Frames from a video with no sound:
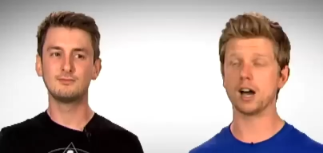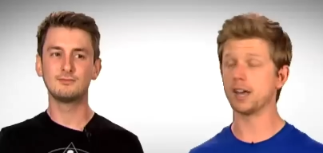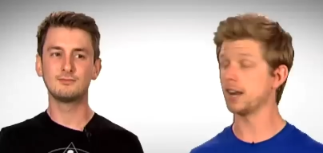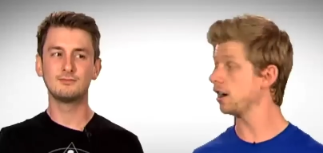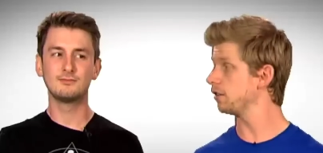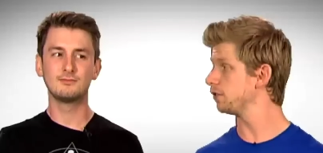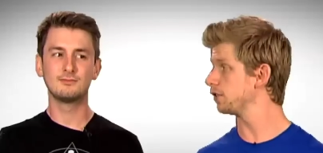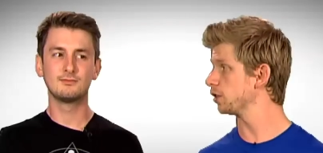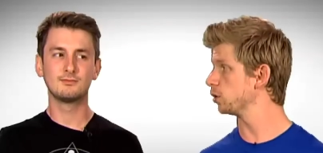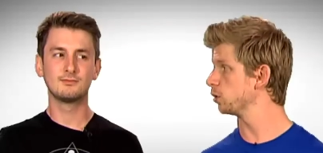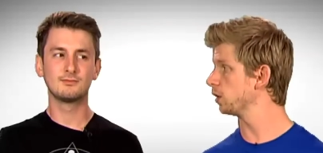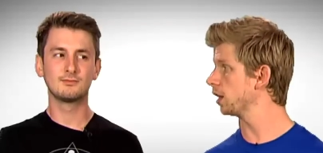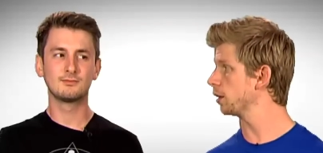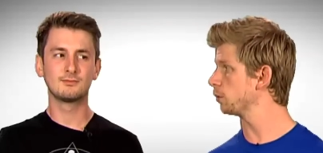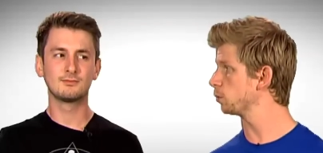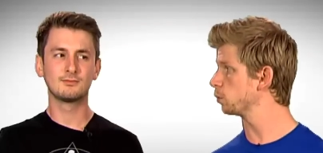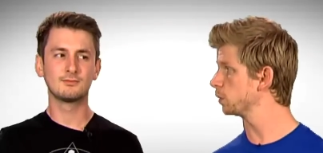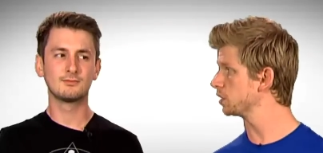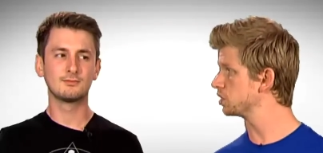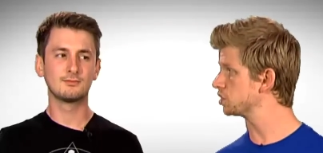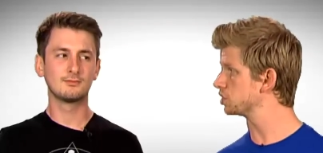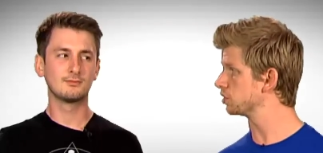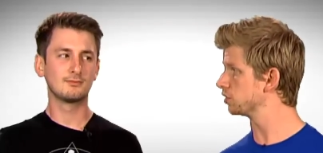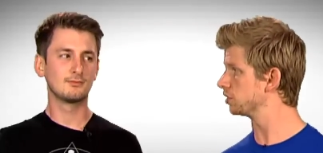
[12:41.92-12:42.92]
Speaker 1: I now feel like
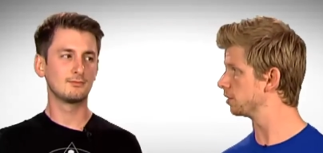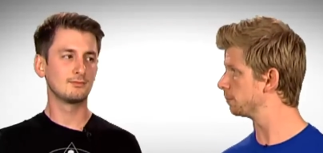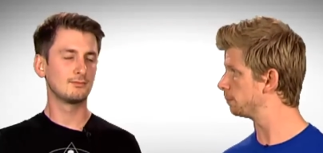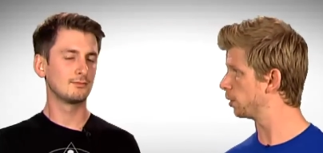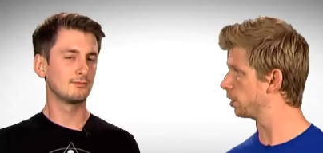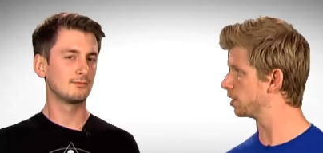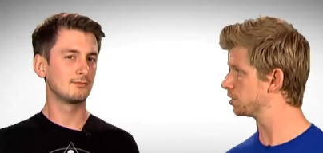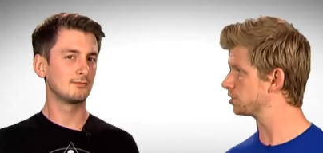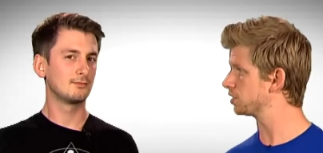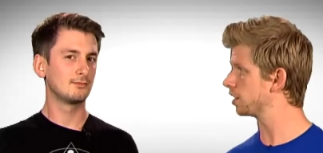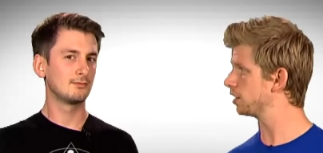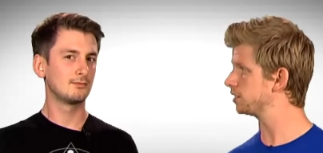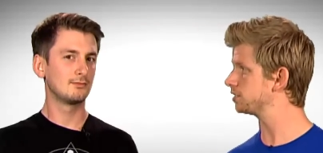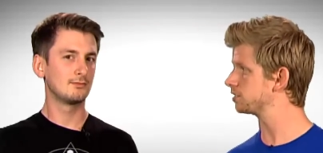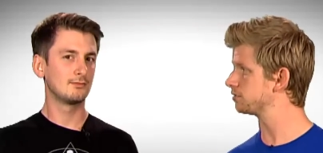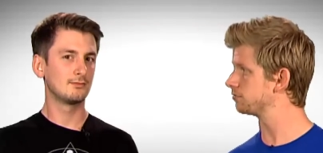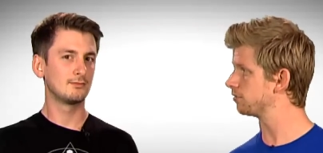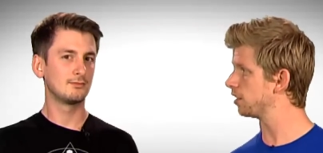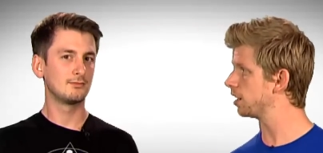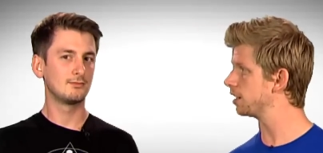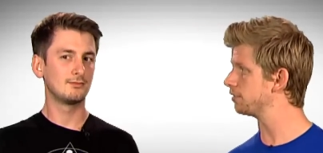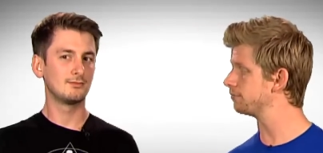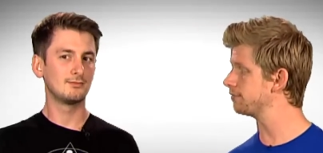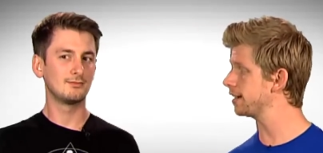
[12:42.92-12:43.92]
we should apologise to
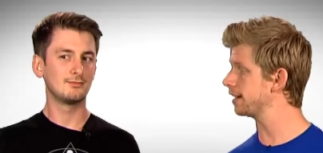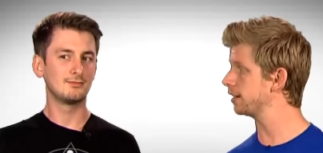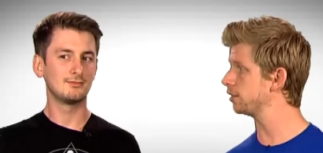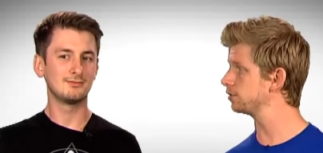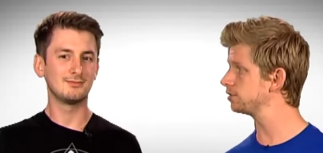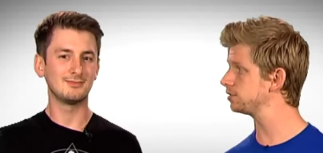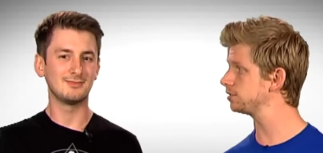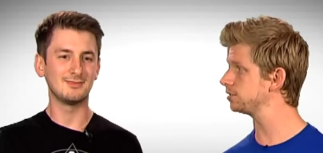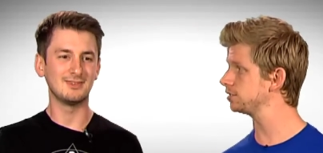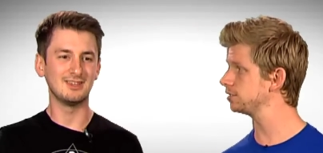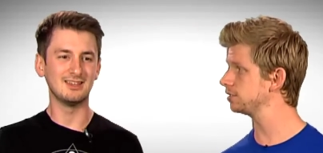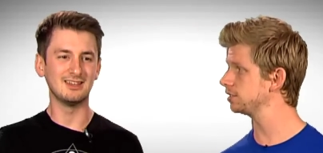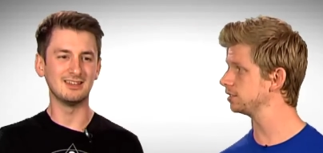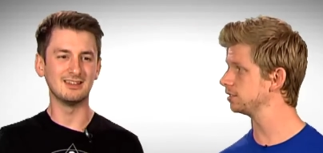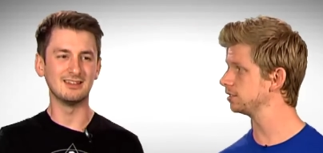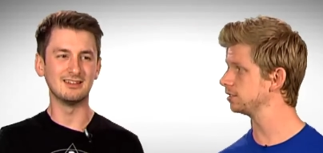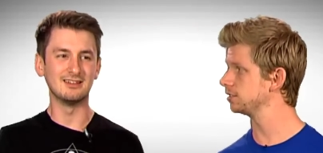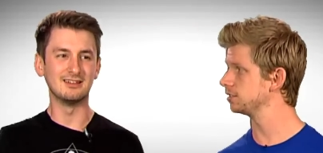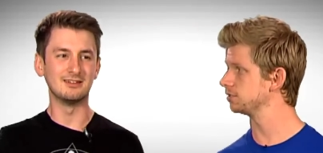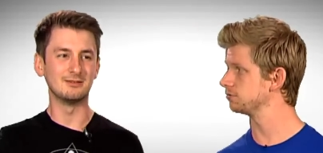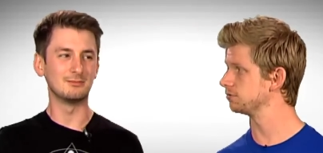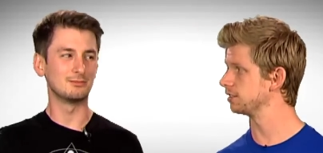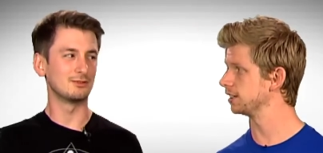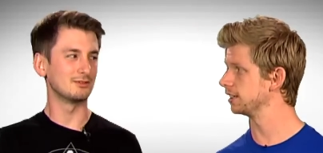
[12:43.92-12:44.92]
Ryan Reynolds.
Speaker 2: Yeah,
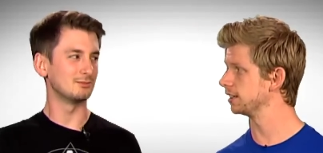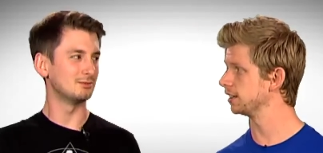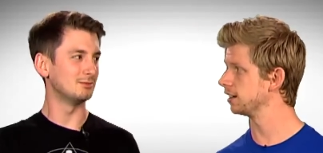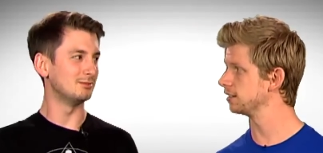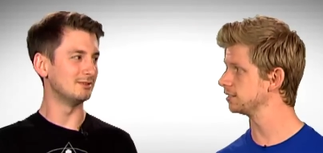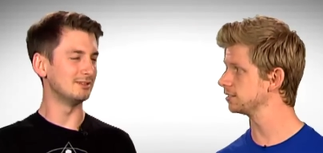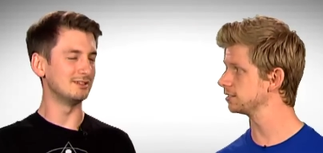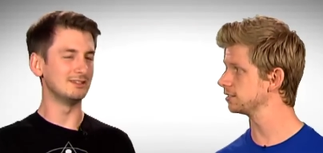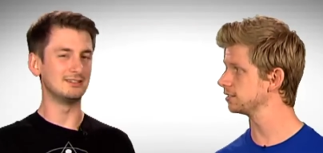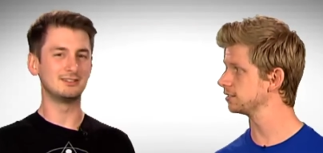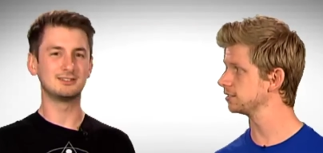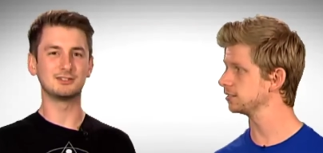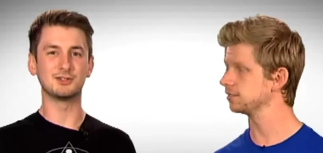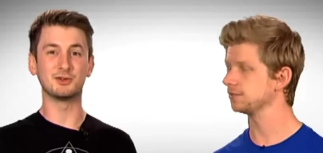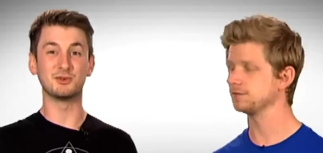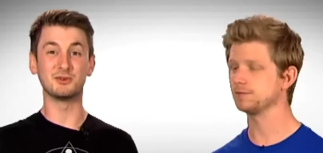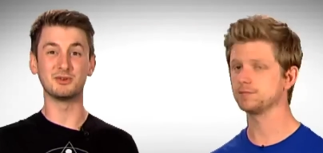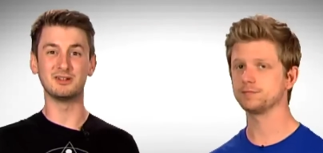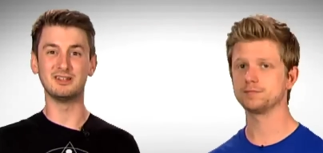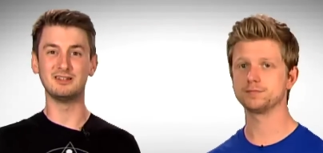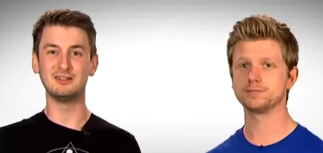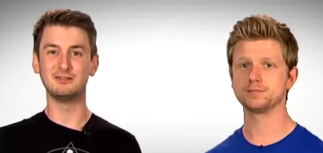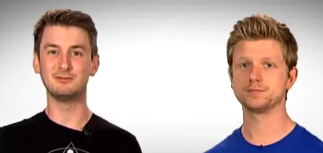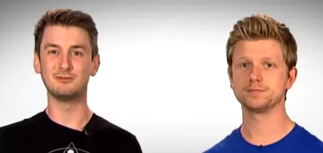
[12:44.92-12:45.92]
it's really probably nice. Sorry,